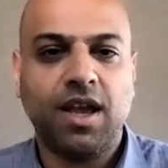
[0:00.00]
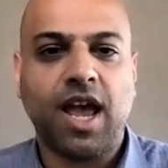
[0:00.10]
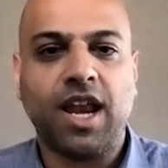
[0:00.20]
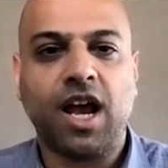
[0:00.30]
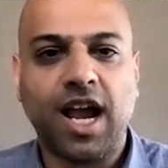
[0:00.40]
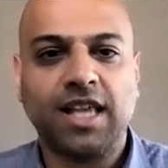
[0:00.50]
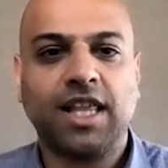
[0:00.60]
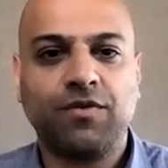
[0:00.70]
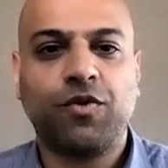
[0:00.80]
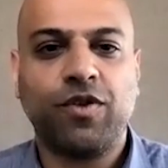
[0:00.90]
and
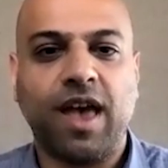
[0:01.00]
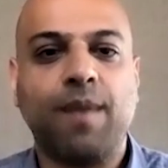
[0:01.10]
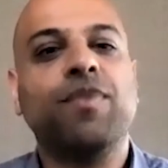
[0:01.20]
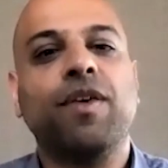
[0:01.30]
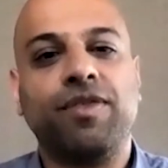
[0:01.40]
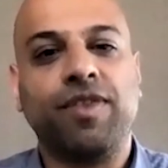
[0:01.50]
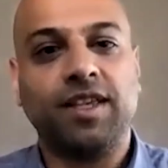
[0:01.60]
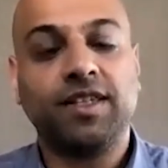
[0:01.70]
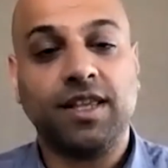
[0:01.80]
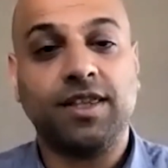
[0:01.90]
highlight for them the
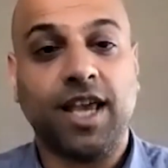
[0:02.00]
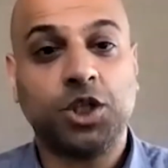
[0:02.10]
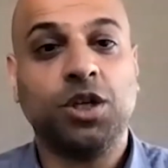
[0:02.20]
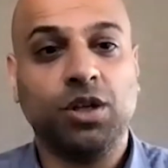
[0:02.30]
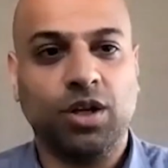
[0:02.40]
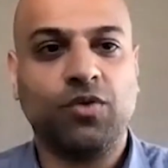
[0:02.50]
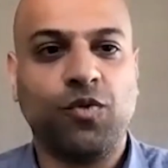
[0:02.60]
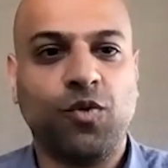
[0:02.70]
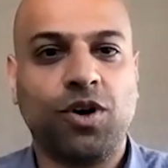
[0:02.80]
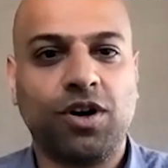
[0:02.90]
things that they should look
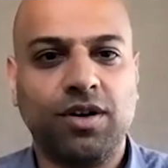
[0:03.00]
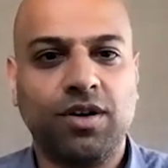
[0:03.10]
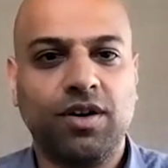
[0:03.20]
for